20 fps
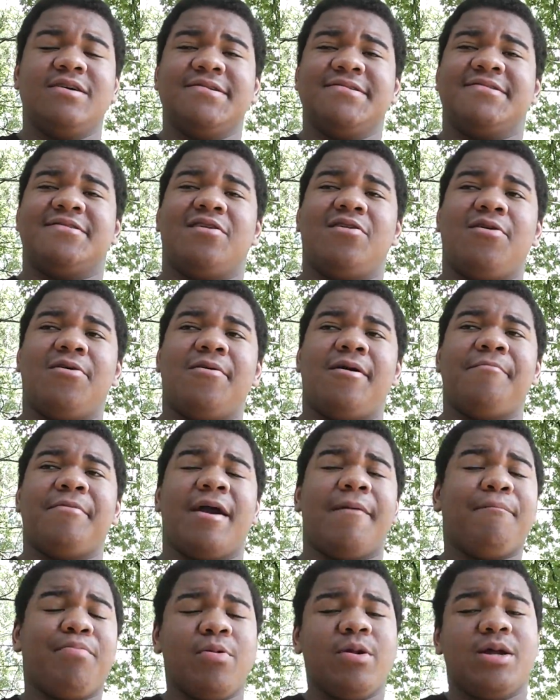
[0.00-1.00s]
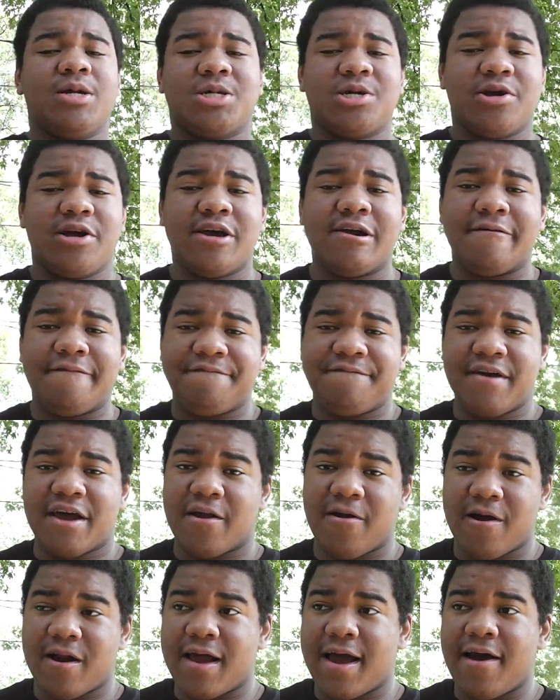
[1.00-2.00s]
So, I mean, I'm pretty sure he'll
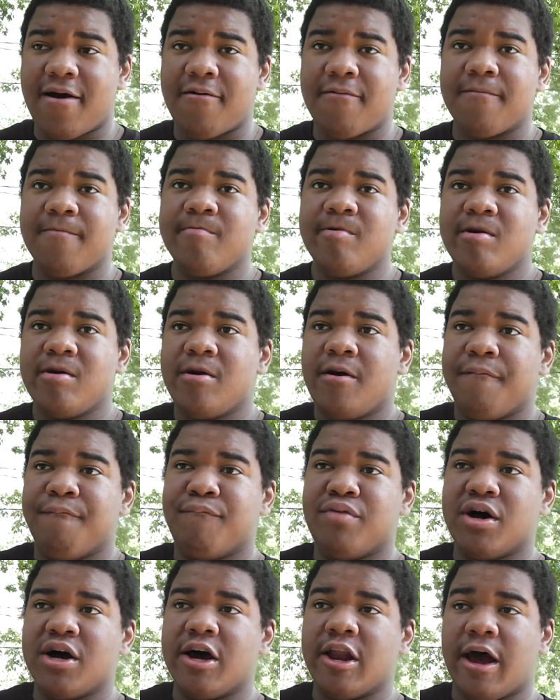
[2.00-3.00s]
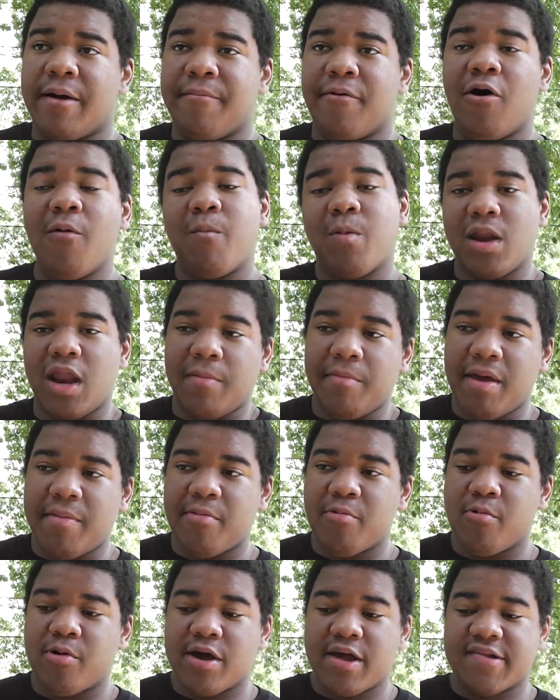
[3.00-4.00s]
figure it out, but I'm hoping that maybe
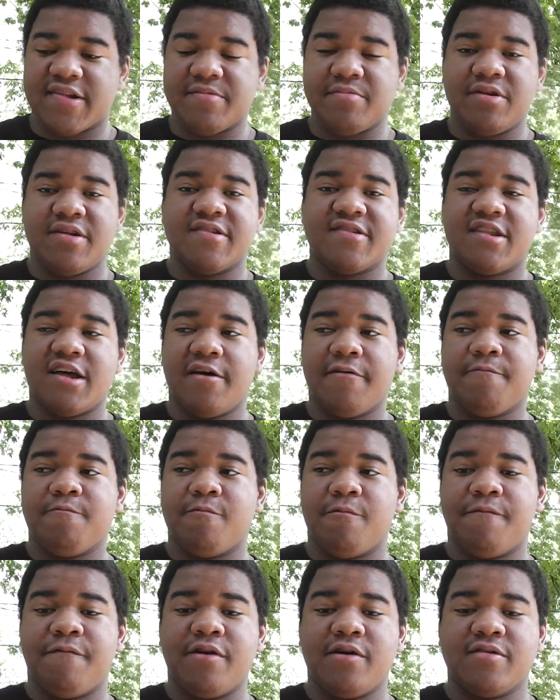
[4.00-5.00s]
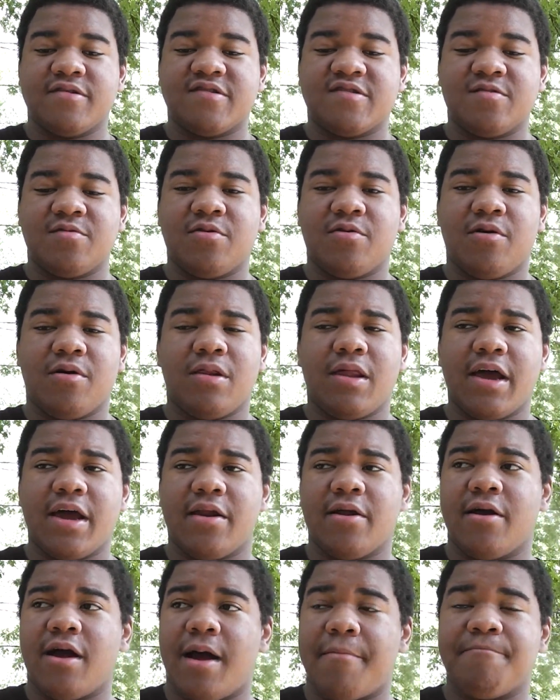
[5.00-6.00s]
we'll get some of this stuff revealed sooner or
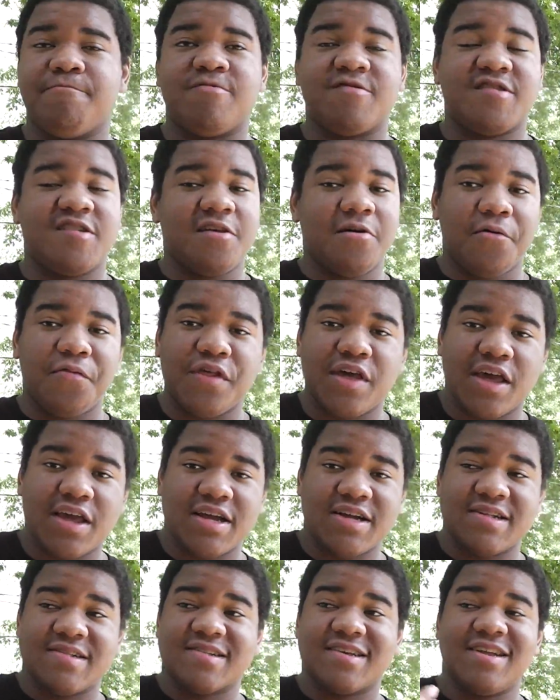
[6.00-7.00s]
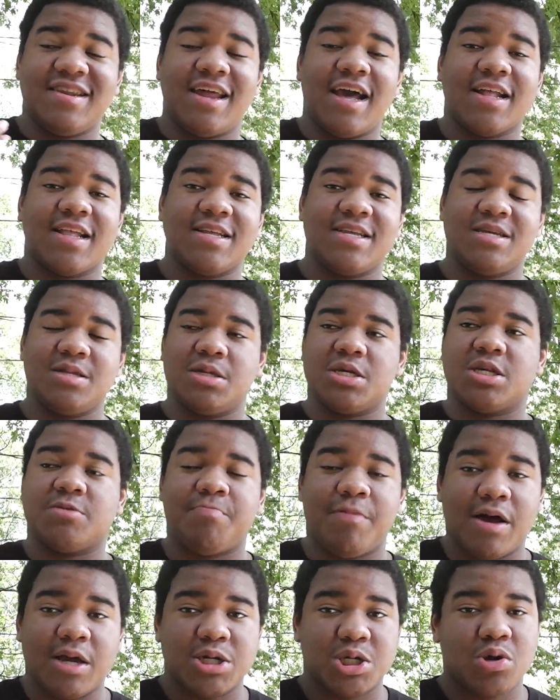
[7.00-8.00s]
later. I'm still thinking it's connected to the
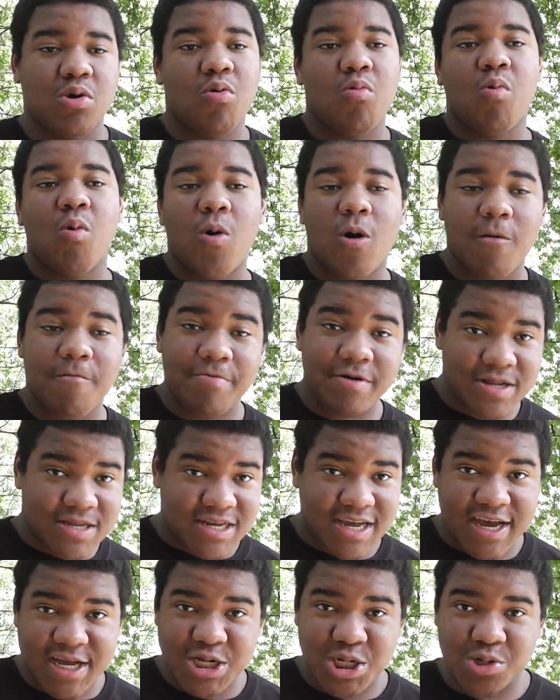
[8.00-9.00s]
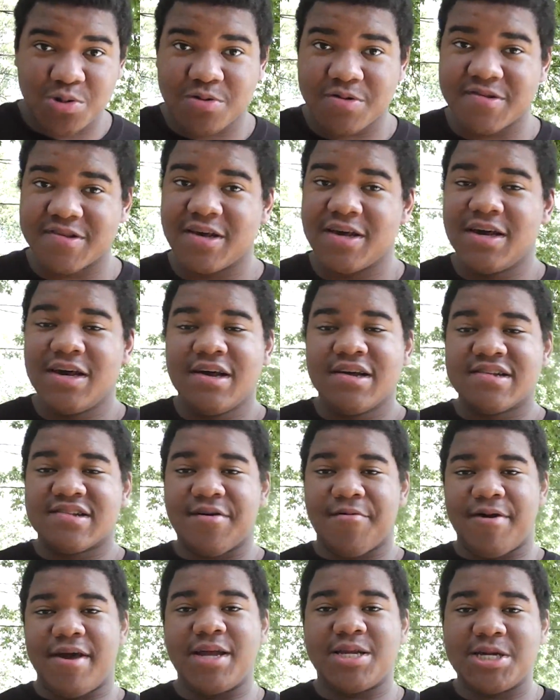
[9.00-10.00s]
special war potentials,
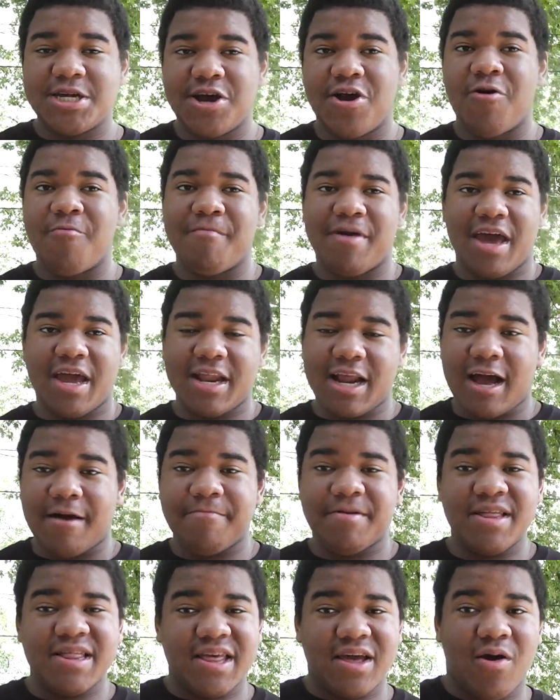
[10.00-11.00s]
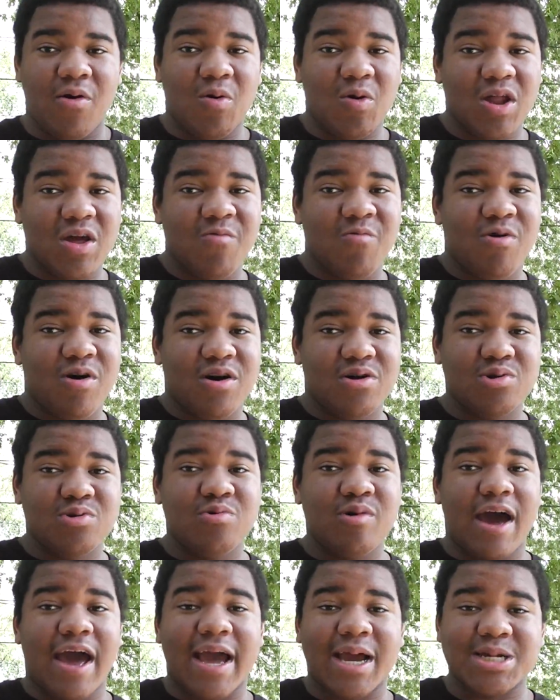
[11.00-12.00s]
so Ichigo may not be the only one
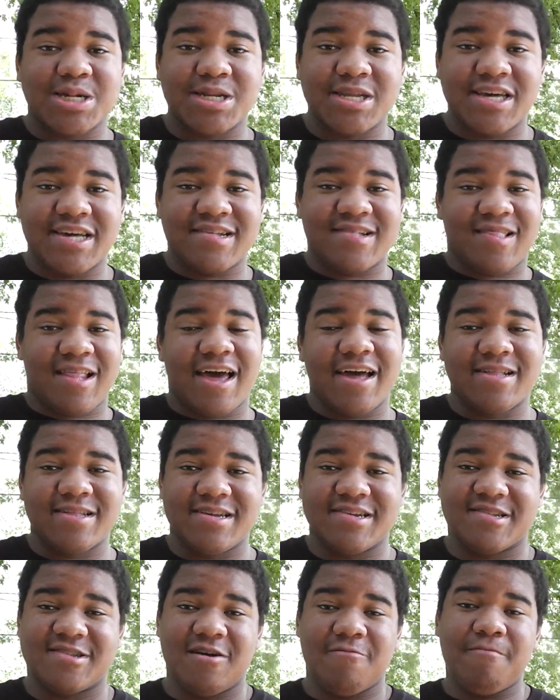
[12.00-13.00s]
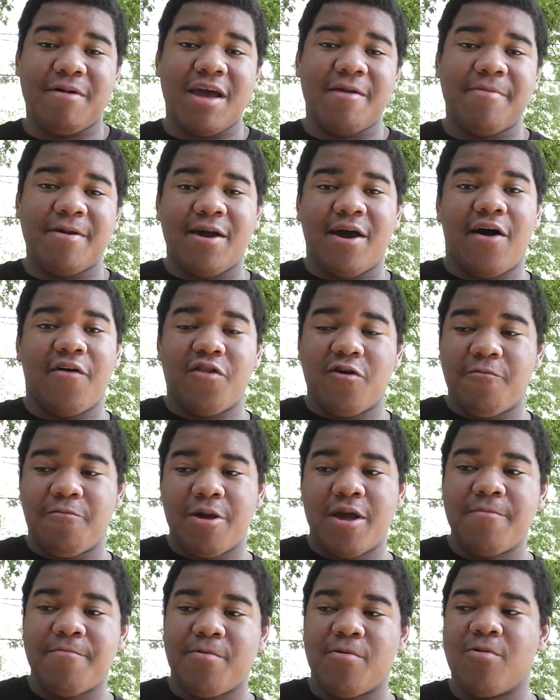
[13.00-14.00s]
who actually is like this. There may be other
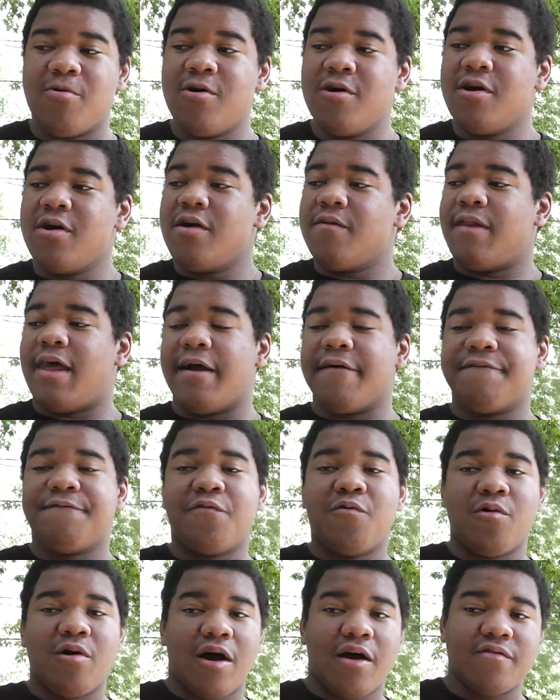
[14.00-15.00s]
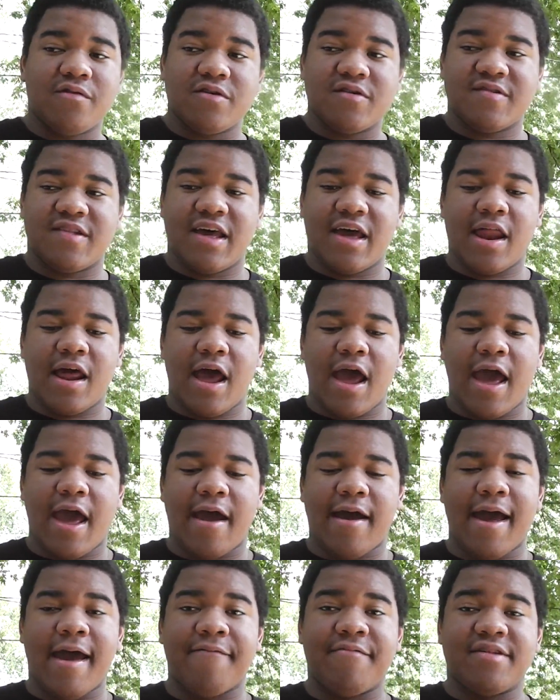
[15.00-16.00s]
people, like 4 others, that
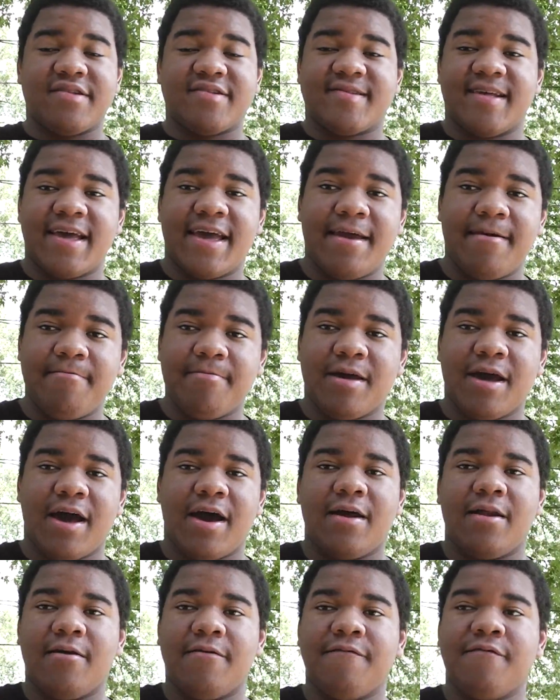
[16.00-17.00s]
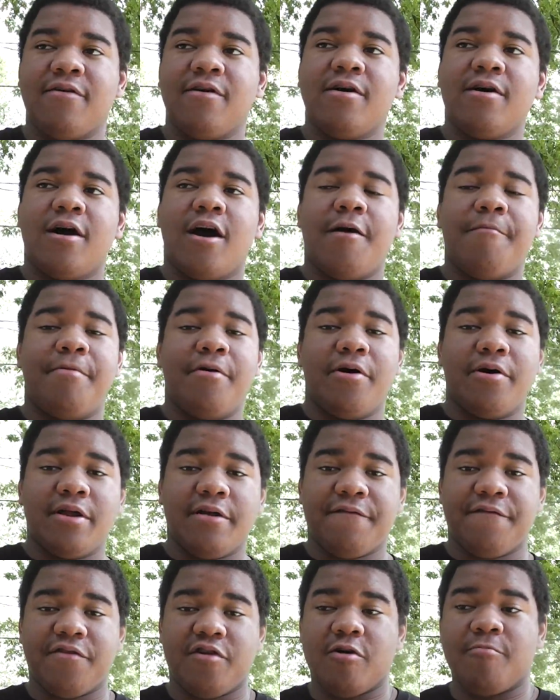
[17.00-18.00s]
have the same kind of ability
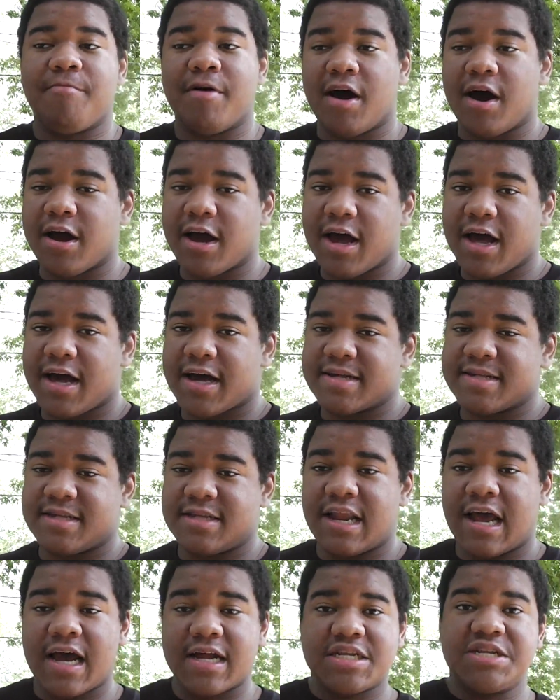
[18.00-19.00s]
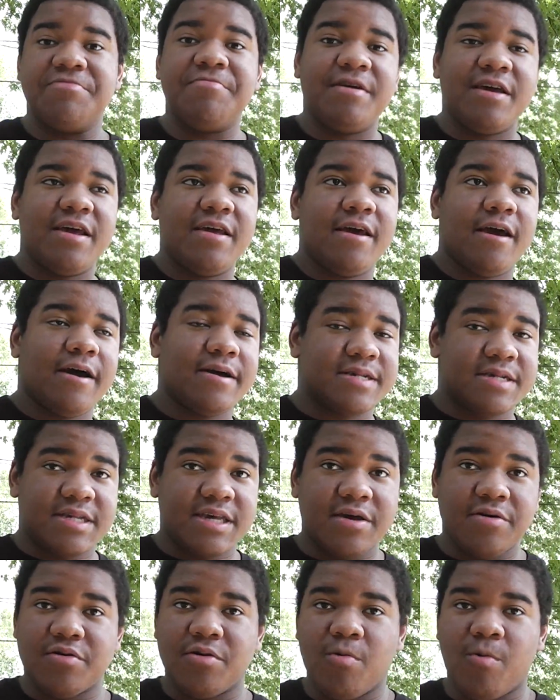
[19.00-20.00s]
for their Bankais not to be
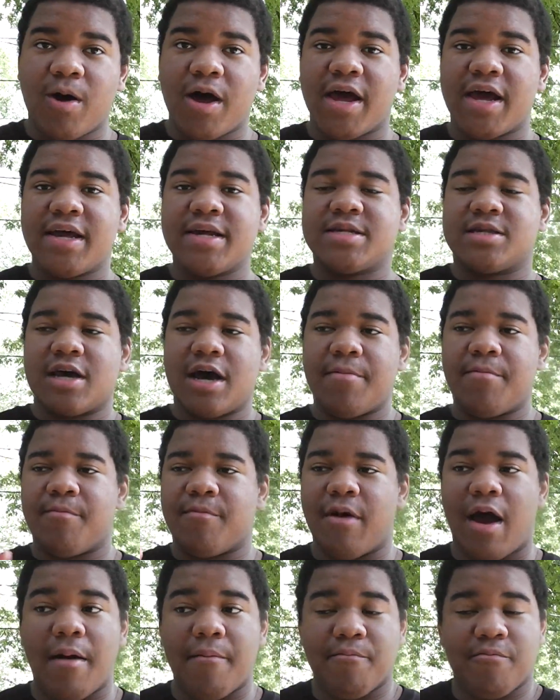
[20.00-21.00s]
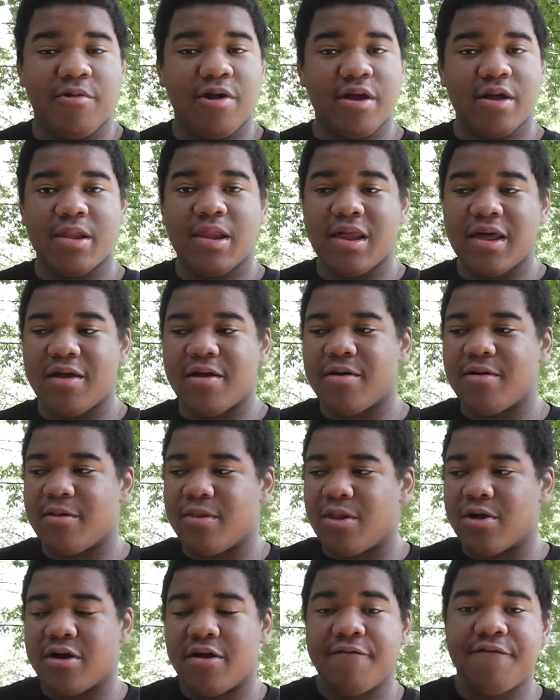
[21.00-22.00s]
sealed away. So I'm really
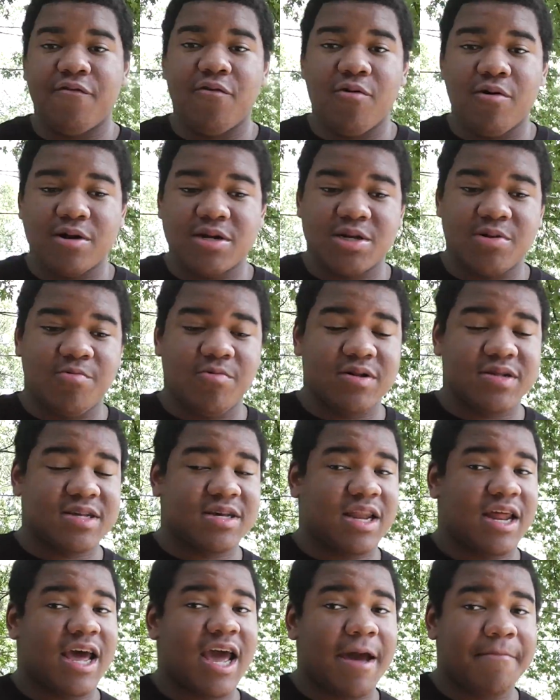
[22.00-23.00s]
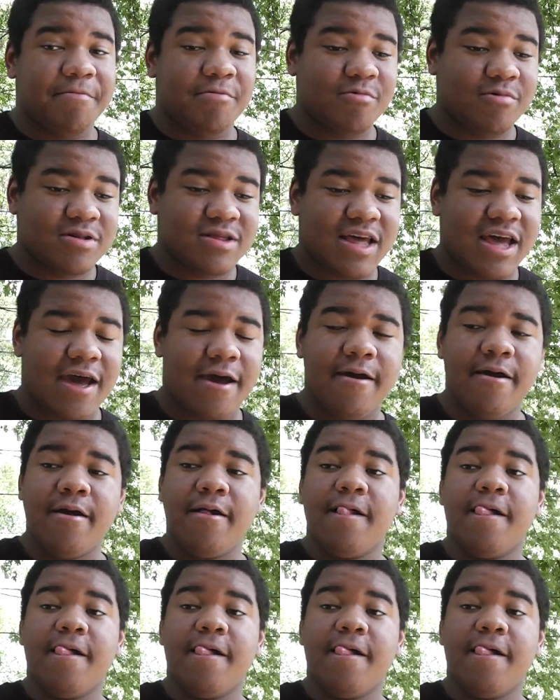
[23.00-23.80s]
looking forward to what's going to happen with that.